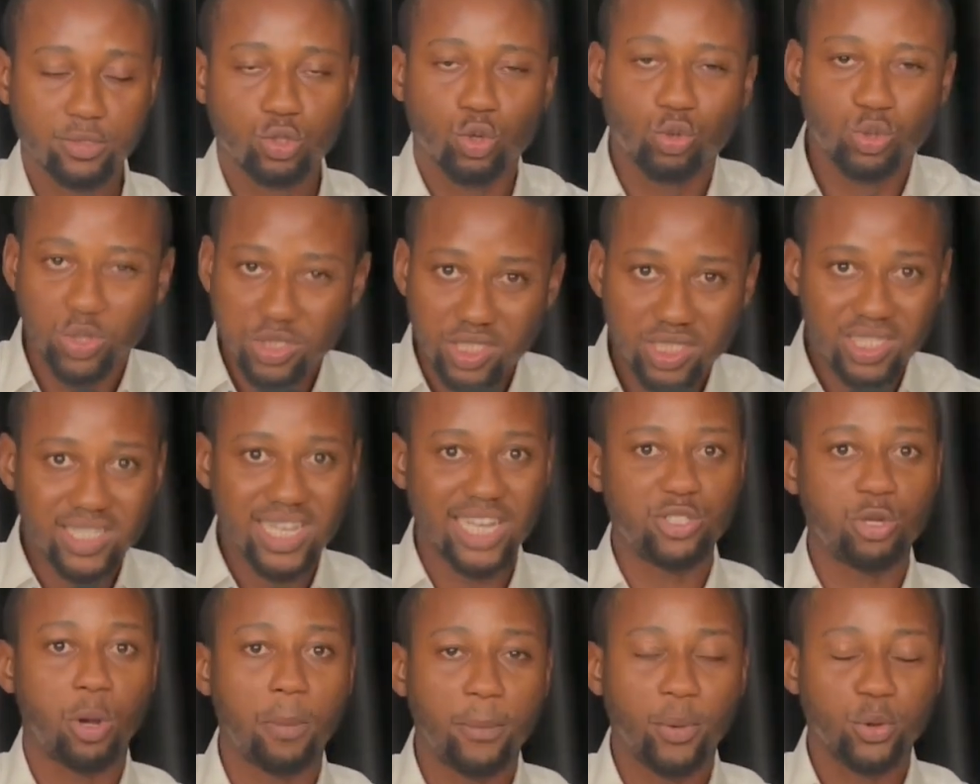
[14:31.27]
So these
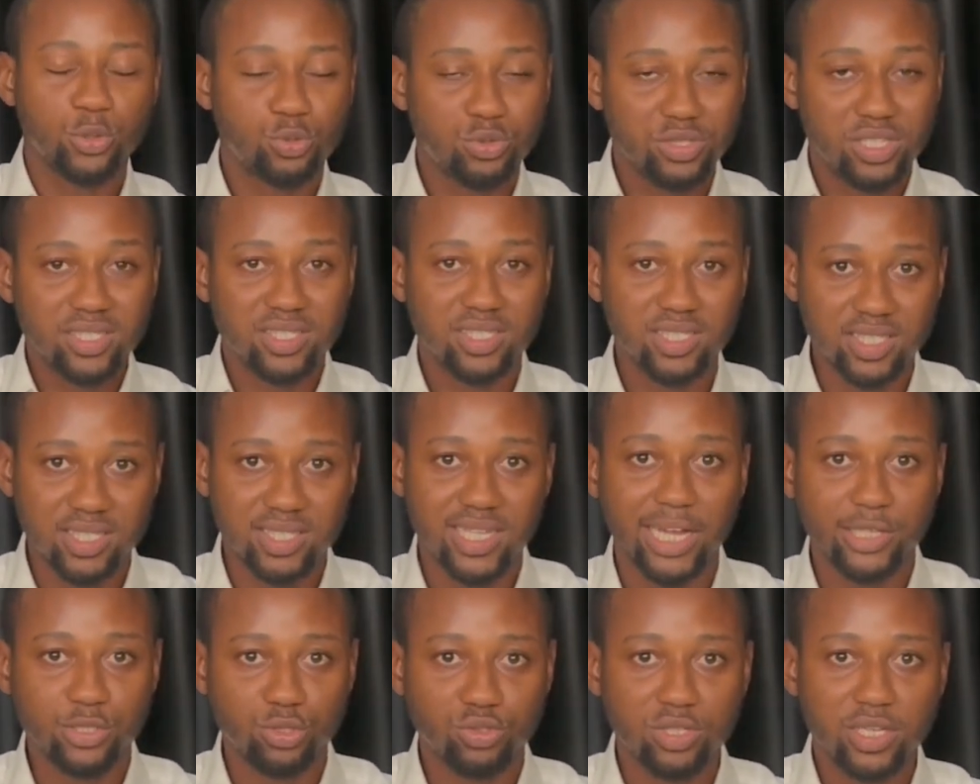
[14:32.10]
are the opportunities
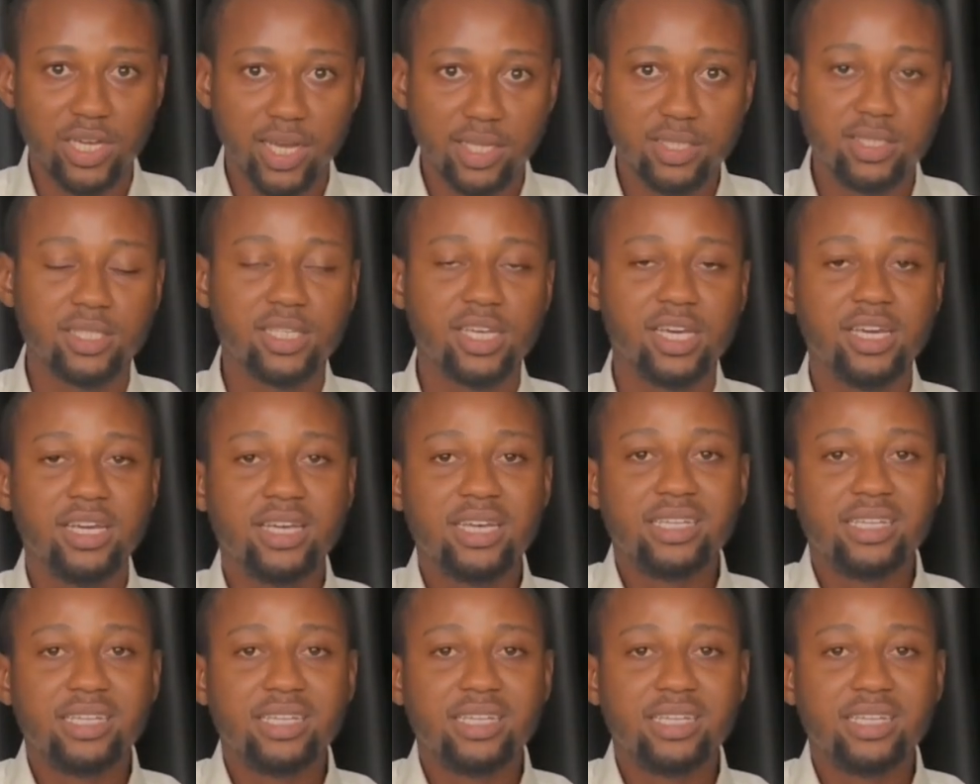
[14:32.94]
that you get.